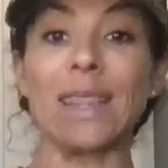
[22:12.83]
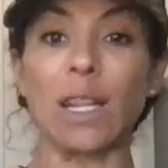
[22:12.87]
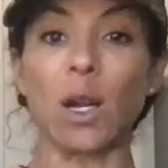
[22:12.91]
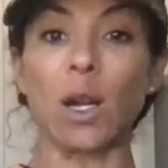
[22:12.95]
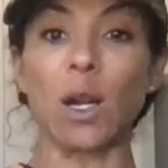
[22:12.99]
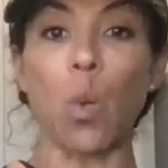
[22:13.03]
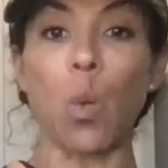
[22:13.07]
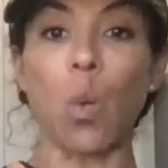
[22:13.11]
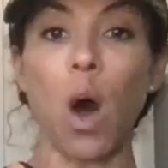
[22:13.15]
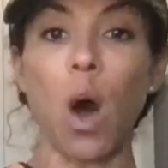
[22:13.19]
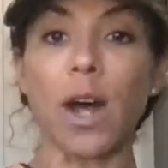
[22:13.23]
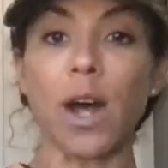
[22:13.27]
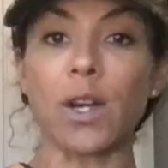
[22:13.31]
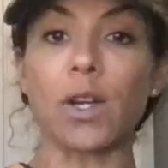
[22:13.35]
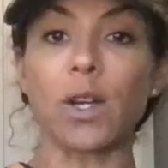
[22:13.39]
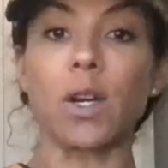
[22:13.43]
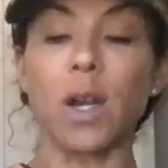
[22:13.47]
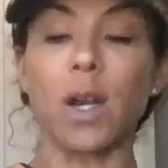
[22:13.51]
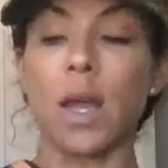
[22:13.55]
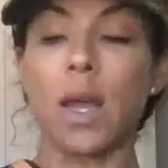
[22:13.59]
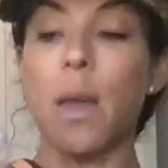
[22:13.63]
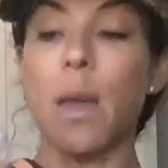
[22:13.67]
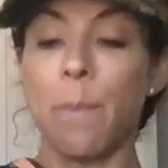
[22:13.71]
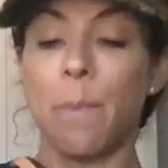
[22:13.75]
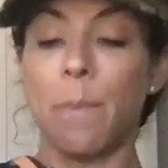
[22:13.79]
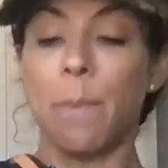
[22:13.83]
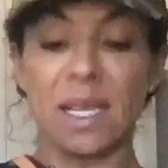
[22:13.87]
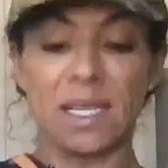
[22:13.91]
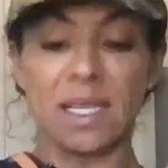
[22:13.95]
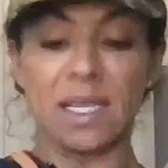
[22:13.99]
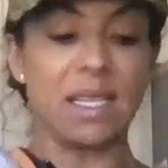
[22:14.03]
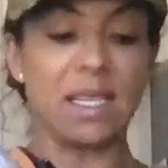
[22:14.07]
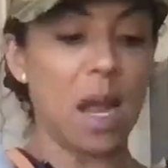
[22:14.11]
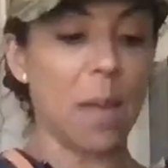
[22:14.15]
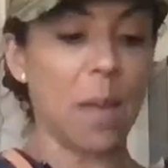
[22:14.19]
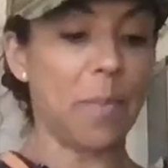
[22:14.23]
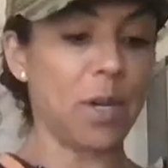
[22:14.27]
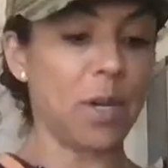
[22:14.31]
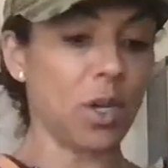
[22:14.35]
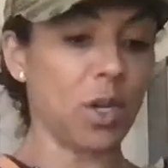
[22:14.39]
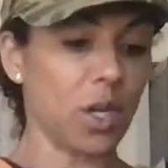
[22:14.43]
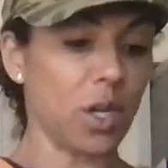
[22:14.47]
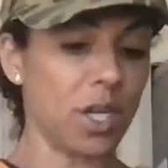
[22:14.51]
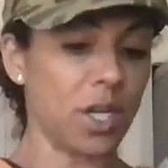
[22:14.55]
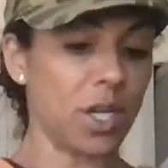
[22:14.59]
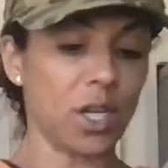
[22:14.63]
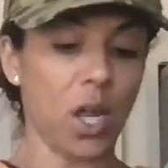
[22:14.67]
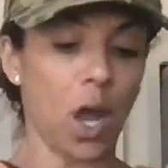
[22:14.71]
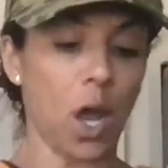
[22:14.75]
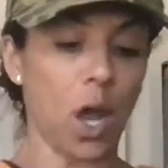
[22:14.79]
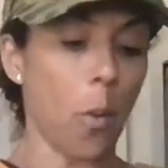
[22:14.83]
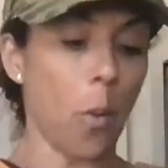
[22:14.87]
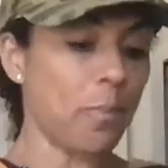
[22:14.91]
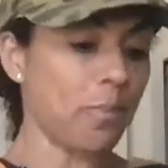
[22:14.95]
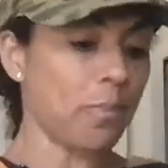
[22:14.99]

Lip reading: little water, mix it up and you're good to go.